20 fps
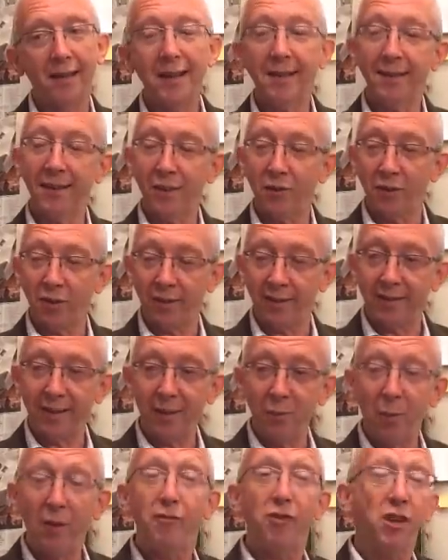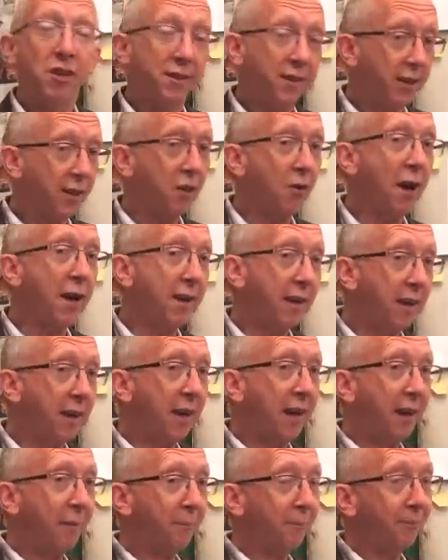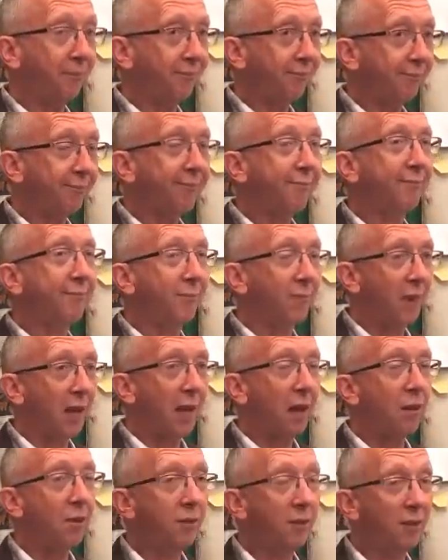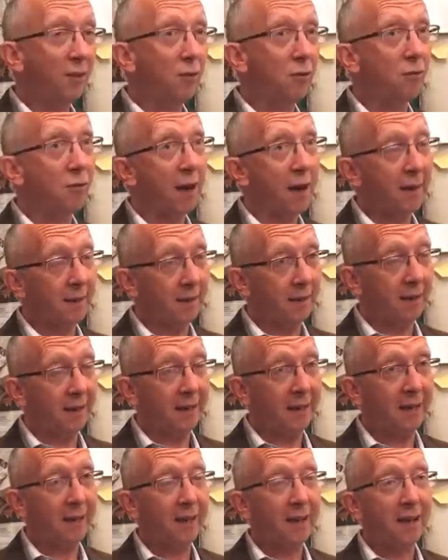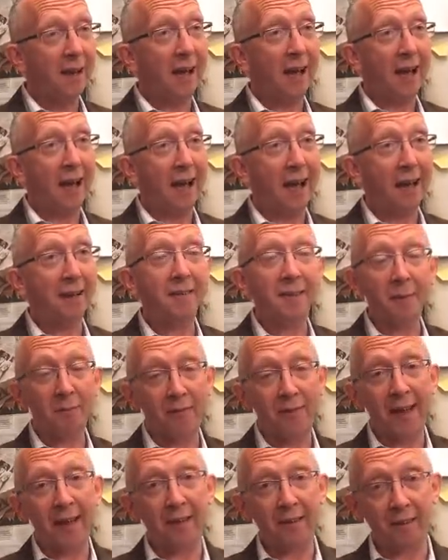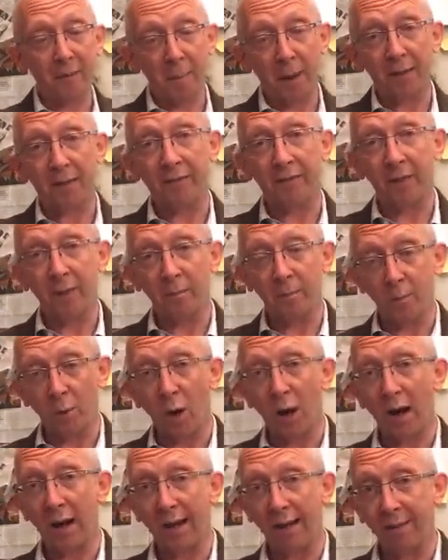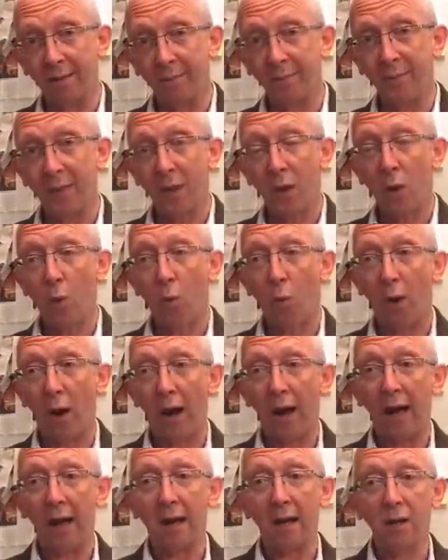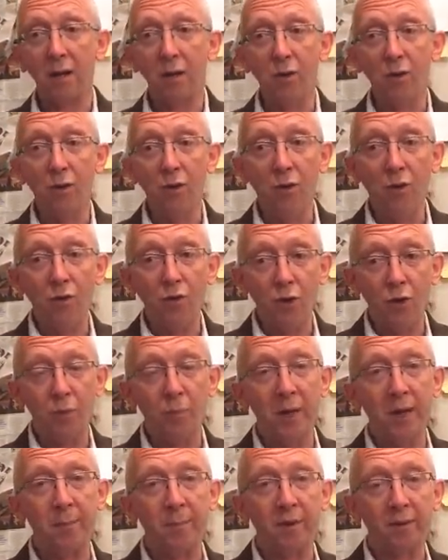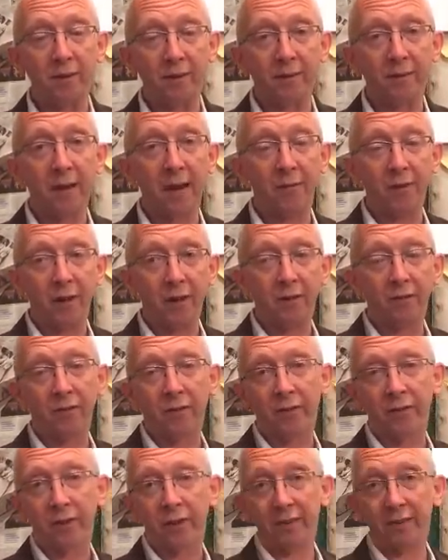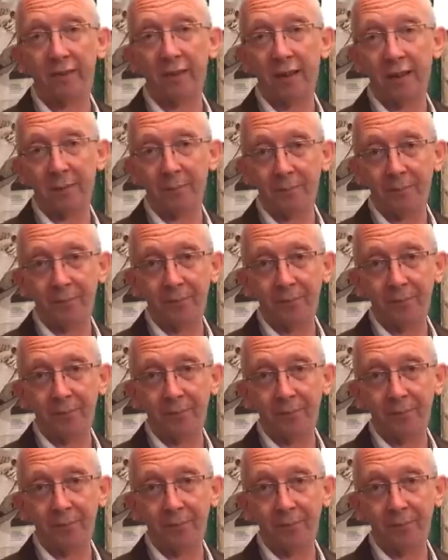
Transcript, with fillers: That's interesting. We've just had a great year. It's a great year, uh, and some of that is about the film Pride, where new people are discovering us for the first time.